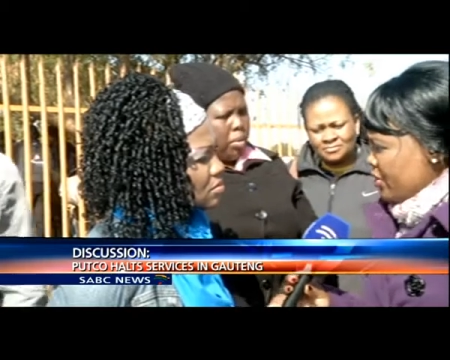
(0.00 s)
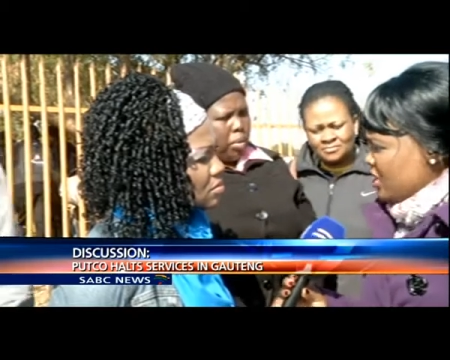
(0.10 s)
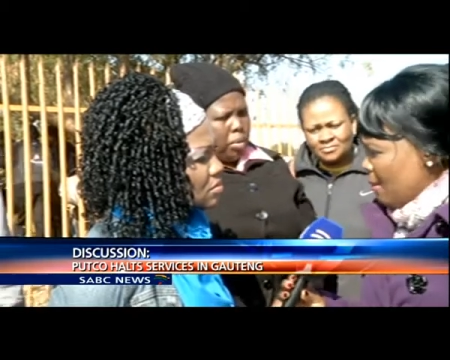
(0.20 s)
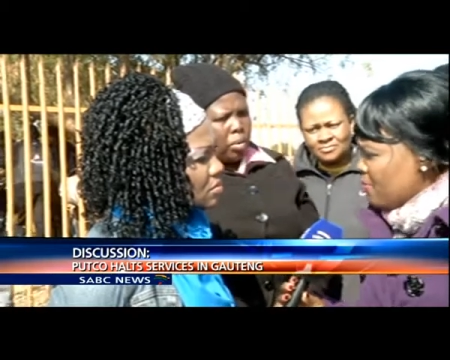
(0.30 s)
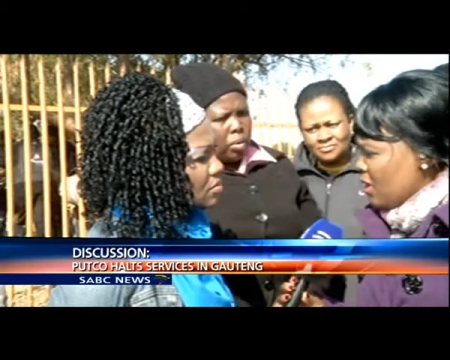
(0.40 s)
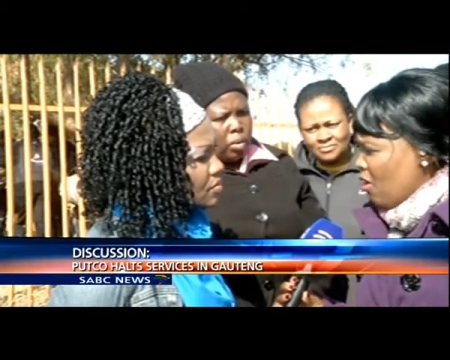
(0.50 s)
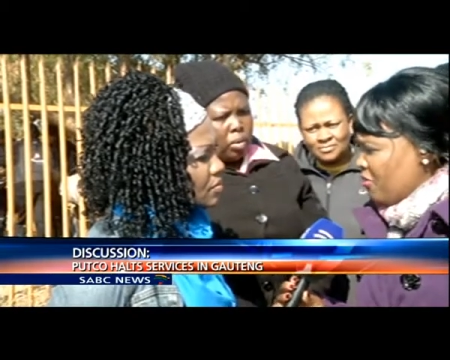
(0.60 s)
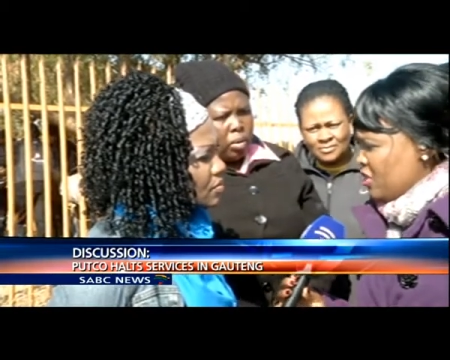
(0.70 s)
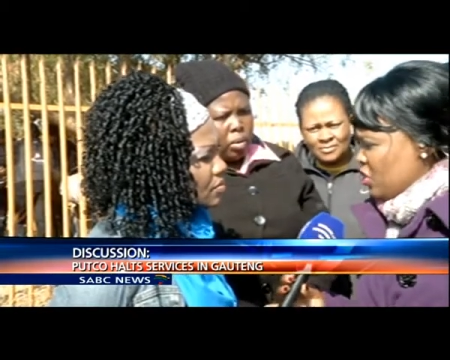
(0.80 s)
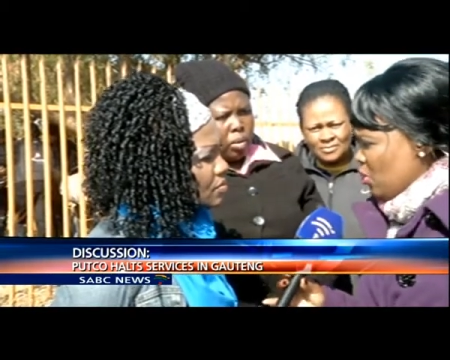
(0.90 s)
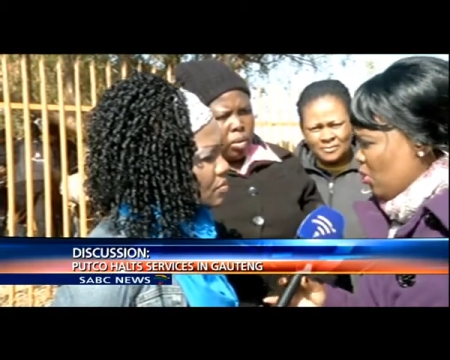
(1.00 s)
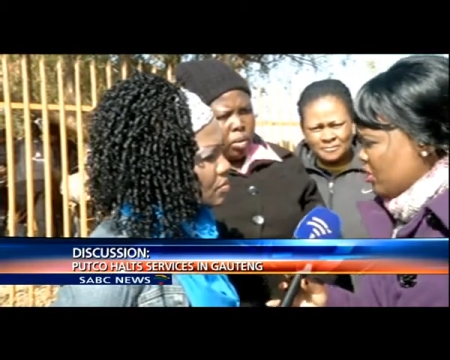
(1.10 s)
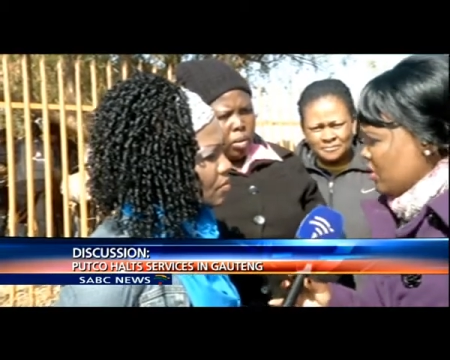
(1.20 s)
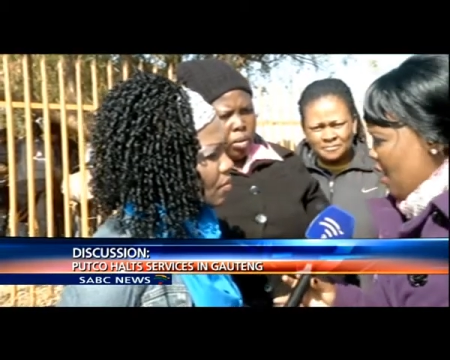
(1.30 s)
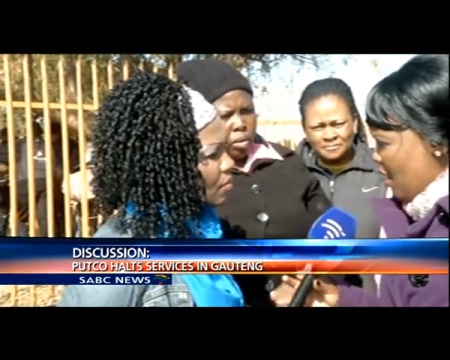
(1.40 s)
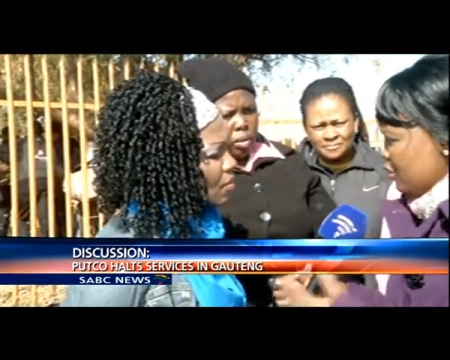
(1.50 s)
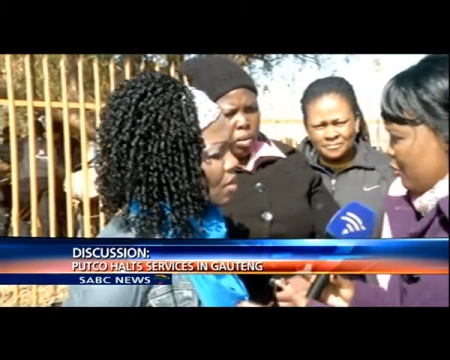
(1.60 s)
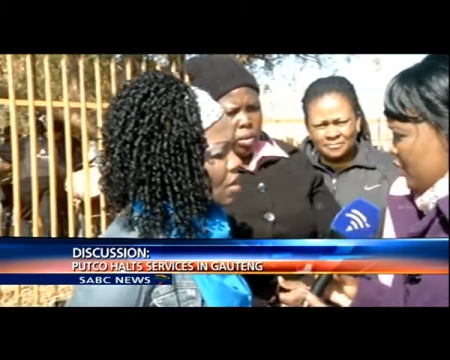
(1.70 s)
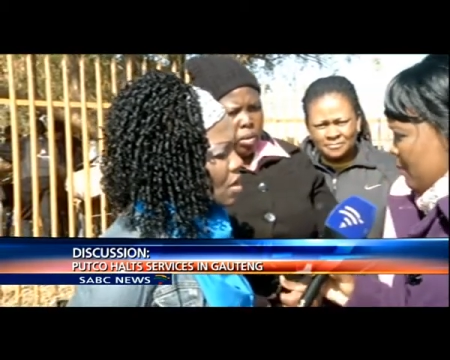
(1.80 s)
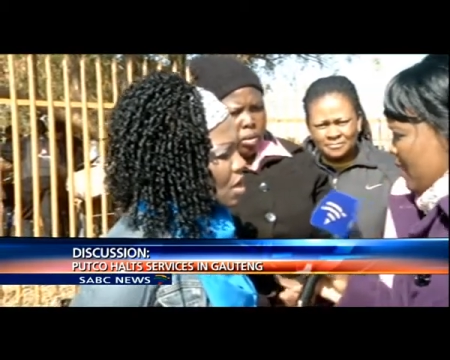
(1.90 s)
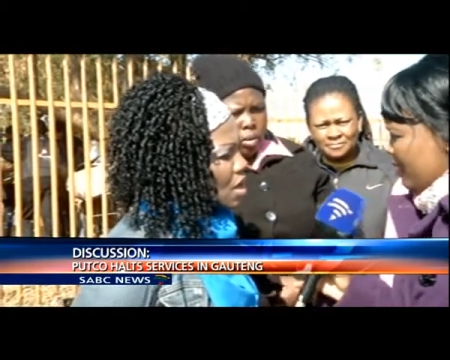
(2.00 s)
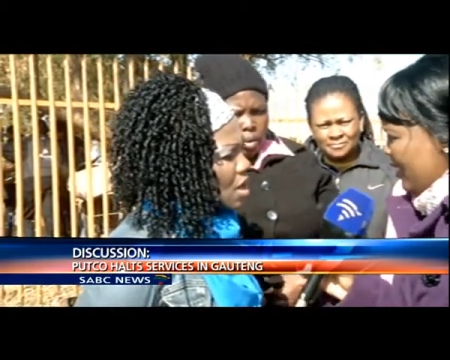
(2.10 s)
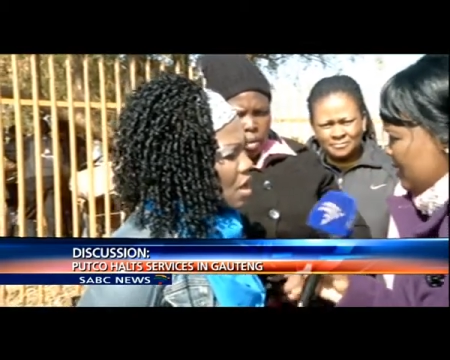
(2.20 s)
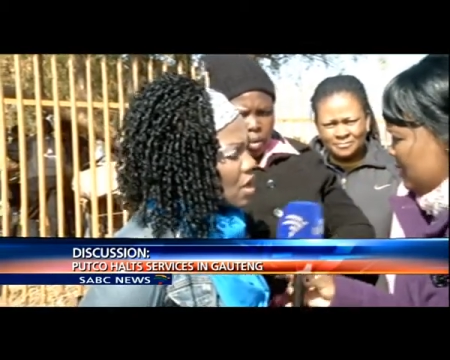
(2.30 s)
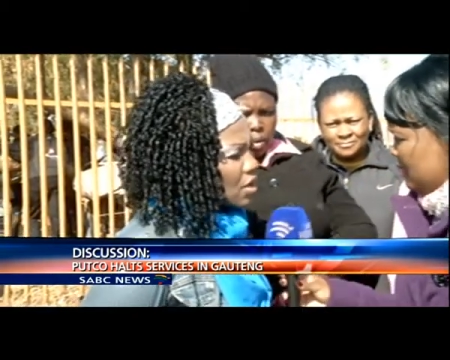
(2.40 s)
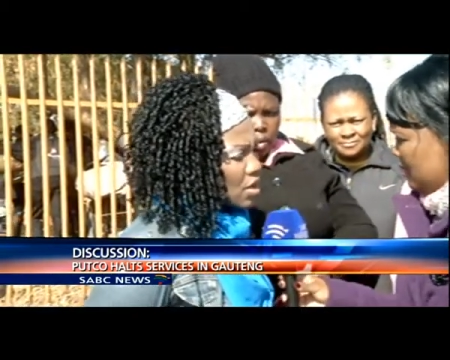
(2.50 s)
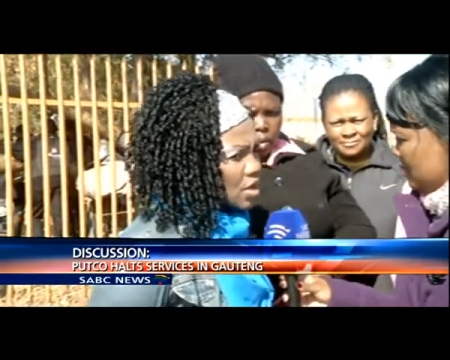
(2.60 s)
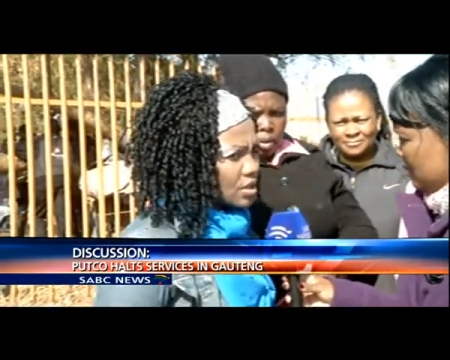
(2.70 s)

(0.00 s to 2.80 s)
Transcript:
Speaker 1: or something of the sort. How do you feel about that?